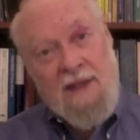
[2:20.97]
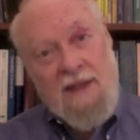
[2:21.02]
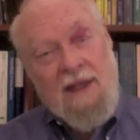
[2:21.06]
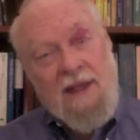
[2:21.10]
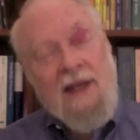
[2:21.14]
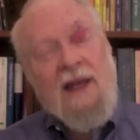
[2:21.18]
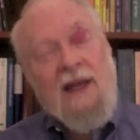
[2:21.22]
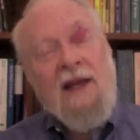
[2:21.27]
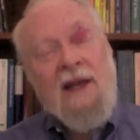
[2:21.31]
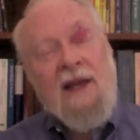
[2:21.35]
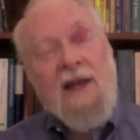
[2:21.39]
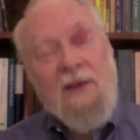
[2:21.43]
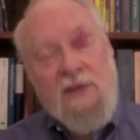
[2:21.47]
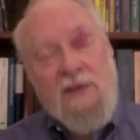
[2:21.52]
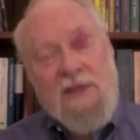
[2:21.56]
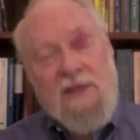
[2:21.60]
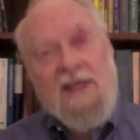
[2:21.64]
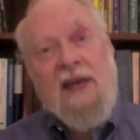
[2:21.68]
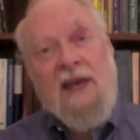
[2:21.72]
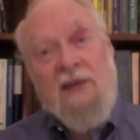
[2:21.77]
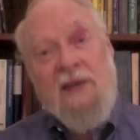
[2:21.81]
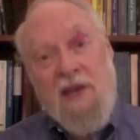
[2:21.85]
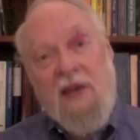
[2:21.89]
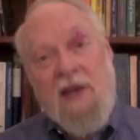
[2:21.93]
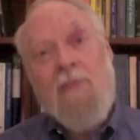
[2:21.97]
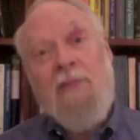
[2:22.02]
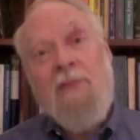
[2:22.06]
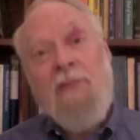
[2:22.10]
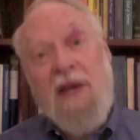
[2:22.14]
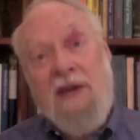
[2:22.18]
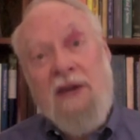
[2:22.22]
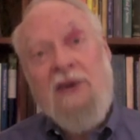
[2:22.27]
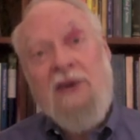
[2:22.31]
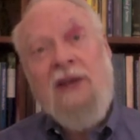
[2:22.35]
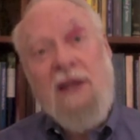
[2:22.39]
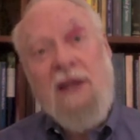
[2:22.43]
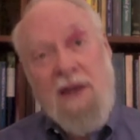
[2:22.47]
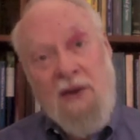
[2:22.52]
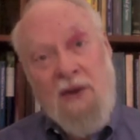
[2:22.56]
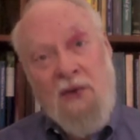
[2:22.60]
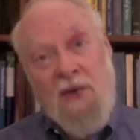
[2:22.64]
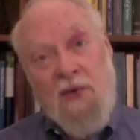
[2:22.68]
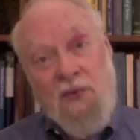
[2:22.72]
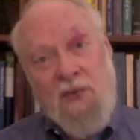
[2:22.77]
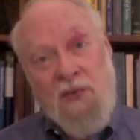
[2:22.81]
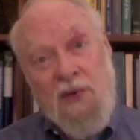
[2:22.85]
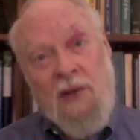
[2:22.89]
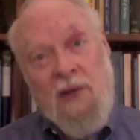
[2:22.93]
I was having a better ego
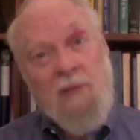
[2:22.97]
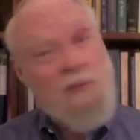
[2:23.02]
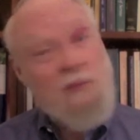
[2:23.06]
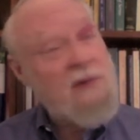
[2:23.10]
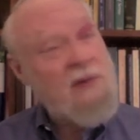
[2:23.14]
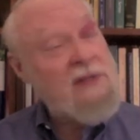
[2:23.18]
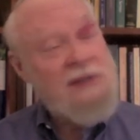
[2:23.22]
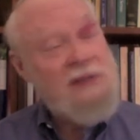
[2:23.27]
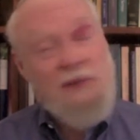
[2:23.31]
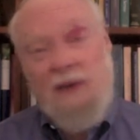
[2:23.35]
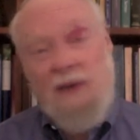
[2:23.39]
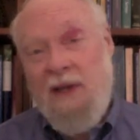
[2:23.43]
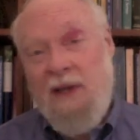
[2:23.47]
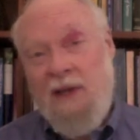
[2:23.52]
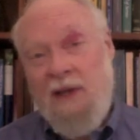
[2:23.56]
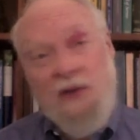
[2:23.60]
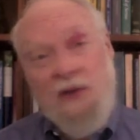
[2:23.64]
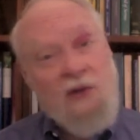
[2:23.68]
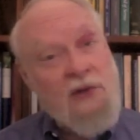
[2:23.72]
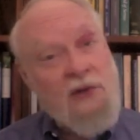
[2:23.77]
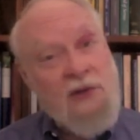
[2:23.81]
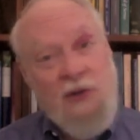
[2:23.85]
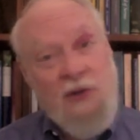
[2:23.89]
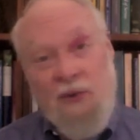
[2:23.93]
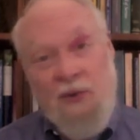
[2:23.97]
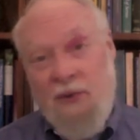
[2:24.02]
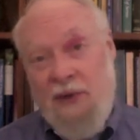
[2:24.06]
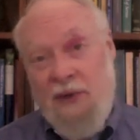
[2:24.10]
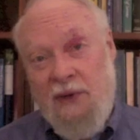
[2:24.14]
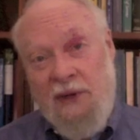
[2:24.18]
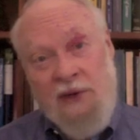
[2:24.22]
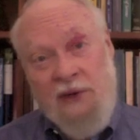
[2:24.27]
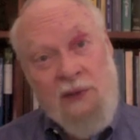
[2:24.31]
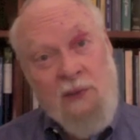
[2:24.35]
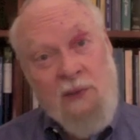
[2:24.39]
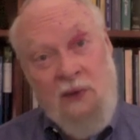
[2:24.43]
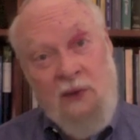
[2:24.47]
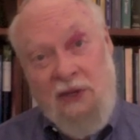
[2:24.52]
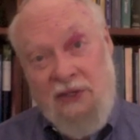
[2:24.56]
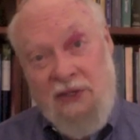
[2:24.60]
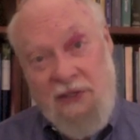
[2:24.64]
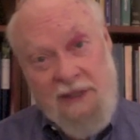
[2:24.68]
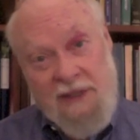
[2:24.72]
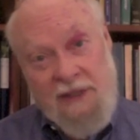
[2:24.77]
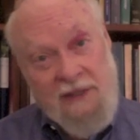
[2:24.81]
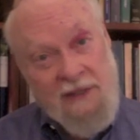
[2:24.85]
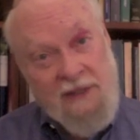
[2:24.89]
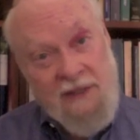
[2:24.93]
trip pursuing a good career in
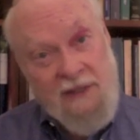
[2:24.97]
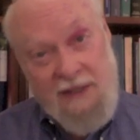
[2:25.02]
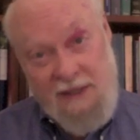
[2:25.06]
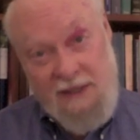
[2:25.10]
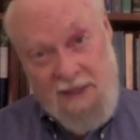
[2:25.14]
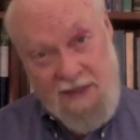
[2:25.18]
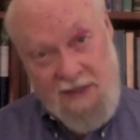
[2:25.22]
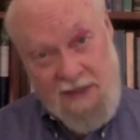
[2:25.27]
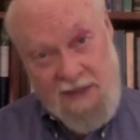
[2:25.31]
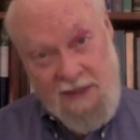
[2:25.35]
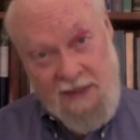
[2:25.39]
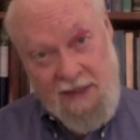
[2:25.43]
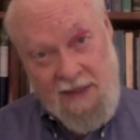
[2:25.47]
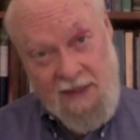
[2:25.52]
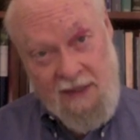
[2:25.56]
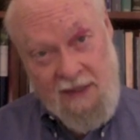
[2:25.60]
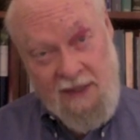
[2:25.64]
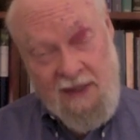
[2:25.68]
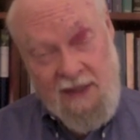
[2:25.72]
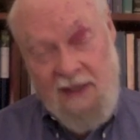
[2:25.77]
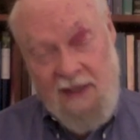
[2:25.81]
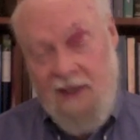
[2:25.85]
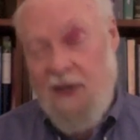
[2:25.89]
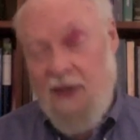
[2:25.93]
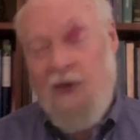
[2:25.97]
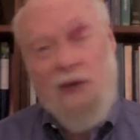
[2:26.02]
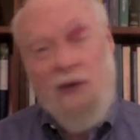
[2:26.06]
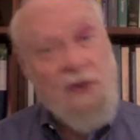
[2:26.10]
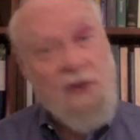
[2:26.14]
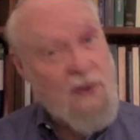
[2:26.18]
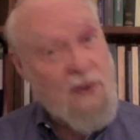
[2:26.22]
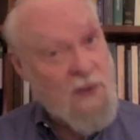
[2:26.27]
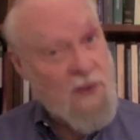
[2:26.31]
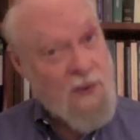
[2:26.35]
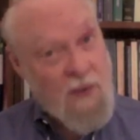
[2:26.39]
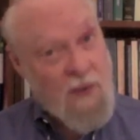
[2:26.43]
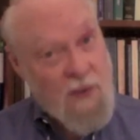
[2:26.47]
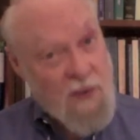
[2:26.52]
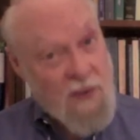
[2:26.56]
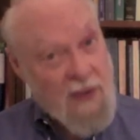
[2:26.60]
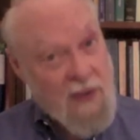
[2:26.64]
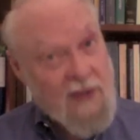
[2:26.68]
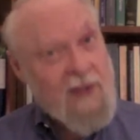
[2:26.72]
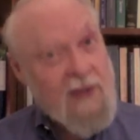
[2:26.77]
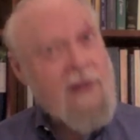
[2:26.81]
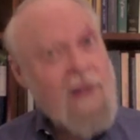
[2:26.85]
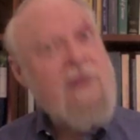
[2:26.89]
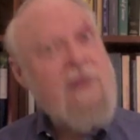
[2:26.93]
Washington, D.C. No,
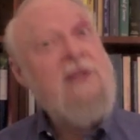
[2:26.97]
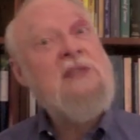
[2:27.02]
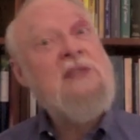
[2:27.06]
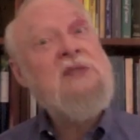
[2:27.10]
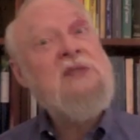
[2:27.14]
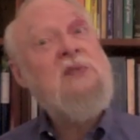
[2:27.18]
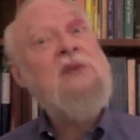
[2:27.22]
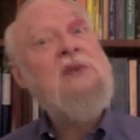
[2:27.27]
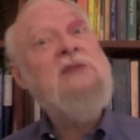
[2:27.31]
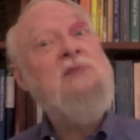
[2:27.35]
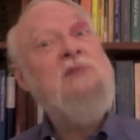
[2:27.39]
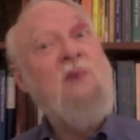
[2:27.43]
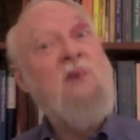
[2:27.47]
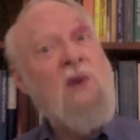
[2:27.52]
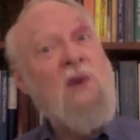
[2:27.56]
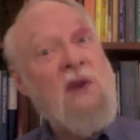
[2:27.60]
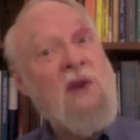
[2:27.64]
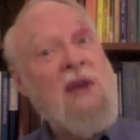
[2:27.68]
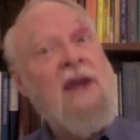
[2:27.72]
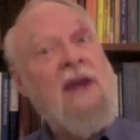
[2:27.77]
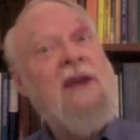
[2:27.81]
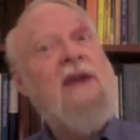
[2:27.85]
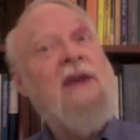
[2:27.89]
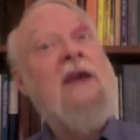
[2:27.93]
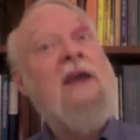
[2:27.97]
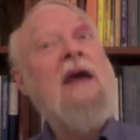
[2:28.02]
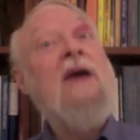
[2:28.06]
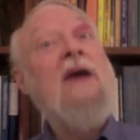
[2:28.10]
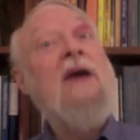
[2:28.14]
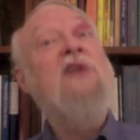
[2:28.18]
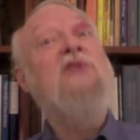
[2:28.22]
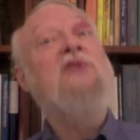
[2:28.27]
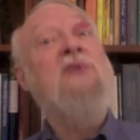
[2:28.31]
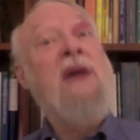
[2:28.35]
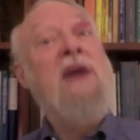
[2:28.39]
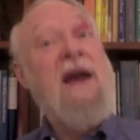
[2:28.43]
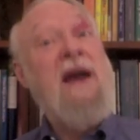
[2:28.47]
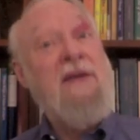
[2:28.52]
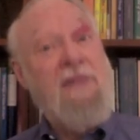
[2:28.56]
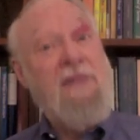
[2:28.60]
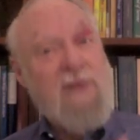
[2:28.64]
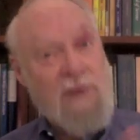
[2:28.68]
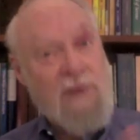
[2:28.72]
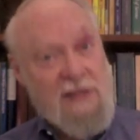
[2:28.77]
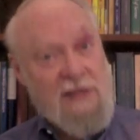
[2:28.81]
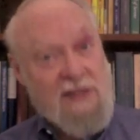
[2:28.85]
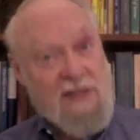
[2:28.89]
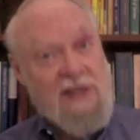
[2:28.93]
this was more like
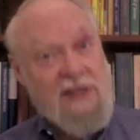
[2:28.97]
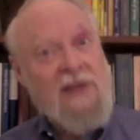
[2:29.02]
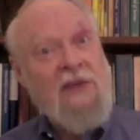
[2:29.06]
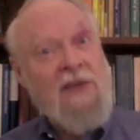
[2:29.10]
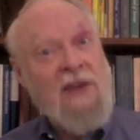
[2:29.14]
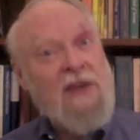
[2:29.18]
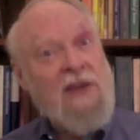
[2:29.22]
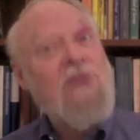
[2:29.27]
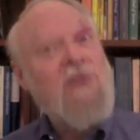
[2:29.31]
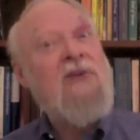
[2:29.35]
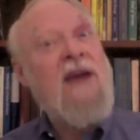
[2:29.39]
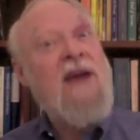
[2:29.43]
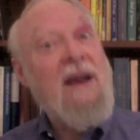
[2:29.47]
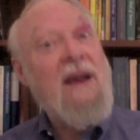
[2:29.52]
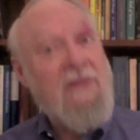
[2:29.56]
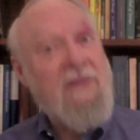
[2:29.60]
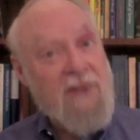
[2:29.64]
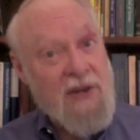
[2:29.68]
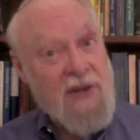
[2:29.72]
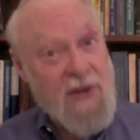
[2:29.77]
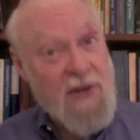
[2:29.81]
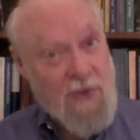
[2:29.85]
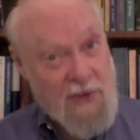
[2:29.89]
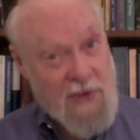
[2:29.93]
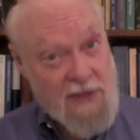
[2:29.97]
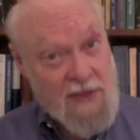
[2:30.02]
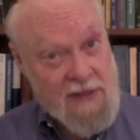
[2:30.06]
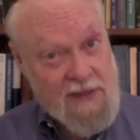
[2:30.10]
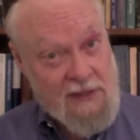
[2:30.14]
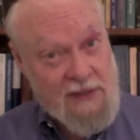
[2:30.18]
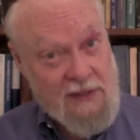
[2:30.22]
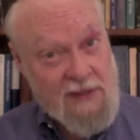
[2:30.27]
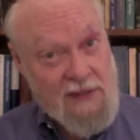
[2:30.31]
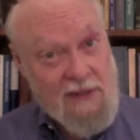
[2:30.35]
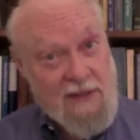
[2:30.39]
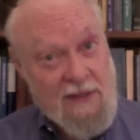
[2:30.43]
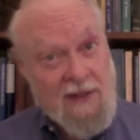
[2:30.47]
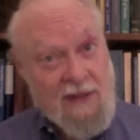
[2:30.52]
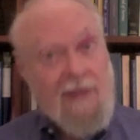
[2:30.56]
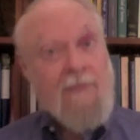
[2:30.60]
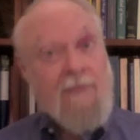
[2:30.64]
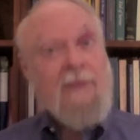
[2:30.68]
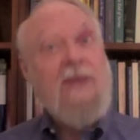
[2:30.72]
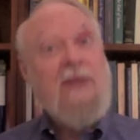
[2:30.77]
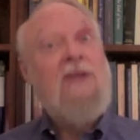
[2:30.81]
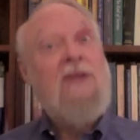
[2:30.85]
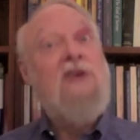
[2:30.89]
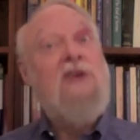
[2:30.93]
receiving a draft notice.
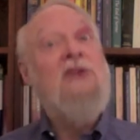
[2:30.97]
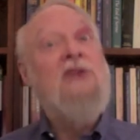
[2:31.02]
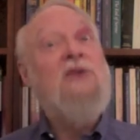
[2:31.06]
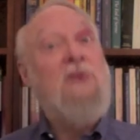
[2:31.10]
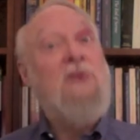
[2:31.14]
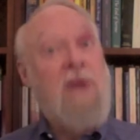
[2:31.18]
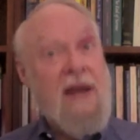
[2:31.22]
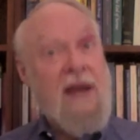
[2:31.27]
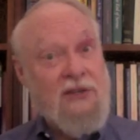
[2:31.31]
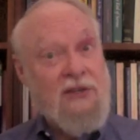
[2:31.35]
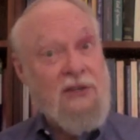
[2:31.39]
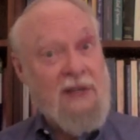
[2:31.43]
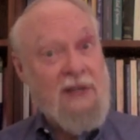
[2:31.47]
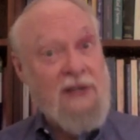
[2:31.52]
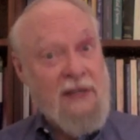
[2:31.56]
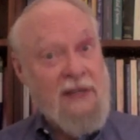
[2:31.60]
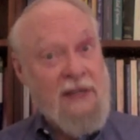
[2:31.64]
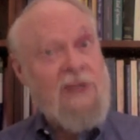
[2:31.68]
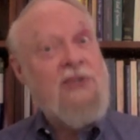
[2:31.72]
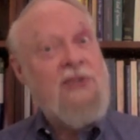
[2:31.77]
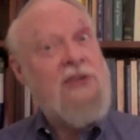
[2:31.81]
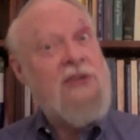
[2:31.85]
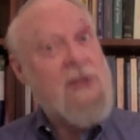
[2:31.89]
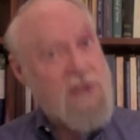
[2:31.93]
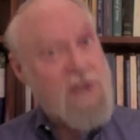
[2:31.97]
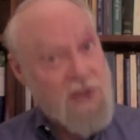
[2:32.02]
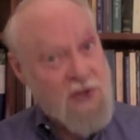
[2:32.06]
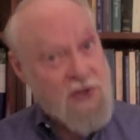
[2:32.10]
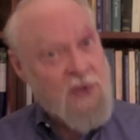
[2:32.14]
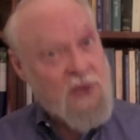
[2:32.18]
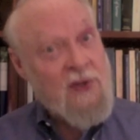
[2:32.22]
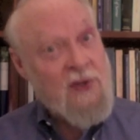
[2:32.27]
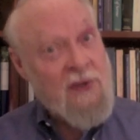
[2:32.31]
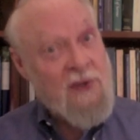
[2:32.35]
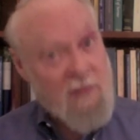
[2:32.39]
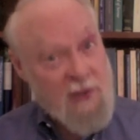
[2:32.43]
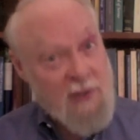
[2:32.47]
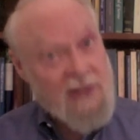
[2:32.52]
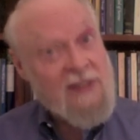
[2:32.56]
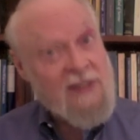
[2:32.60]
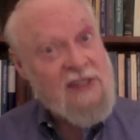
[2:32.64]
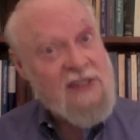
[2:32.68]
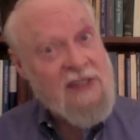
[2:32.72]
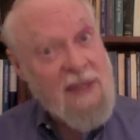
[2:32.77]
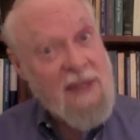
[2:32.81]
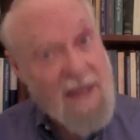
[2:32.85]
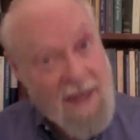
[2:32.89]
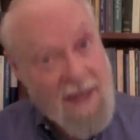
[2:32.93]
Congratulations, you have been
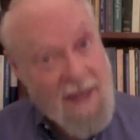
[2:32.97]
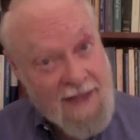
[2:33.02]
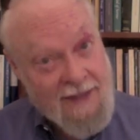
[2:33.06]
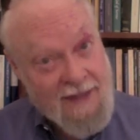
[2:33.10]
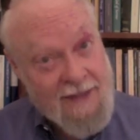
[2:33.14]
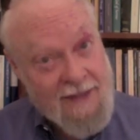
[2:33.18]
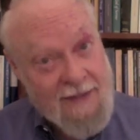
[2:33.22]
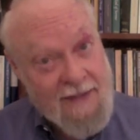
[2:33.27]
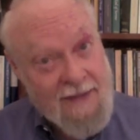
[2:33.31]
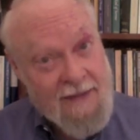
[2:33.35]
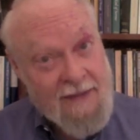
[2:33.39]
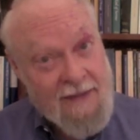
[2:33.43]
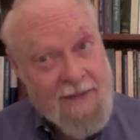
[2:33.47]
selected.